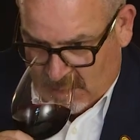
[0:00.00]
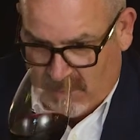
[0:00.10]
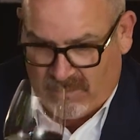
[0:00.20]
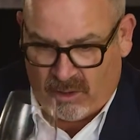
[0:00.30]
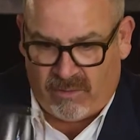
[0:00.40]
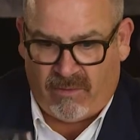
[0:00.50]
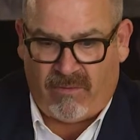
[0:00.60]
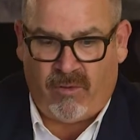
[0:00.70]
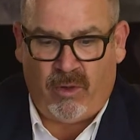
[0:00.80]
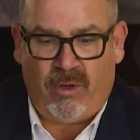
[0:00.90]
We've looked for
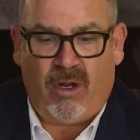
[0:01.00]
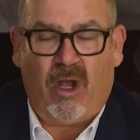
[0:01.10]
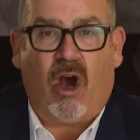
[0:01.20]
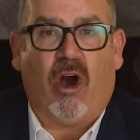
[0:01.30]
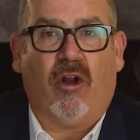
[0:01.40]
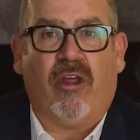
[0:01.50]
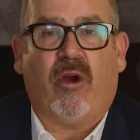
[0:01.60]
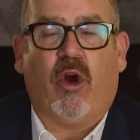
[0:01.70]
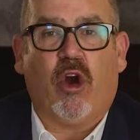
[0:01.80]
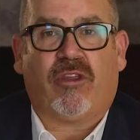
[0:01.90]
fruit. Are
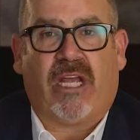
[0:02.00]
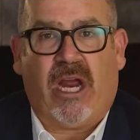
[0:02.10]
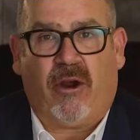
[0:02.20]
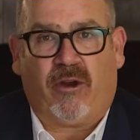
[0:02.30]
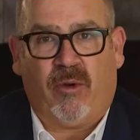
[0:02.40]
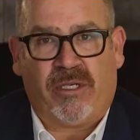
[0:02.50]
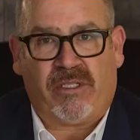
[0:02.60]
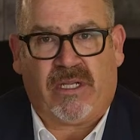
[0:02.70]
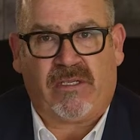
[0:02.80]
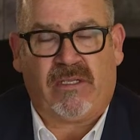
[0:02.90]
there earth
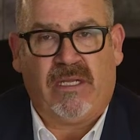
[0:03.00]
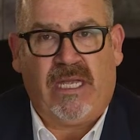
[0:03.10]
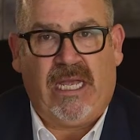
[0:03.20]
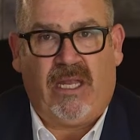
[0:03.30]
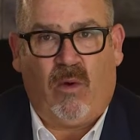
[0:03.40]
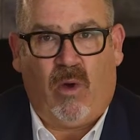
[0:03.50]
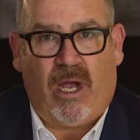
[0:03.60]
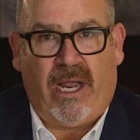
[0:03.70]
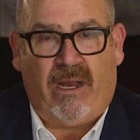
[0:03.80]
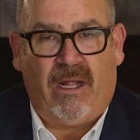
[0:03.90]
characteristics in the
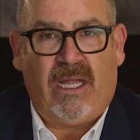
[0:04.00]
wine?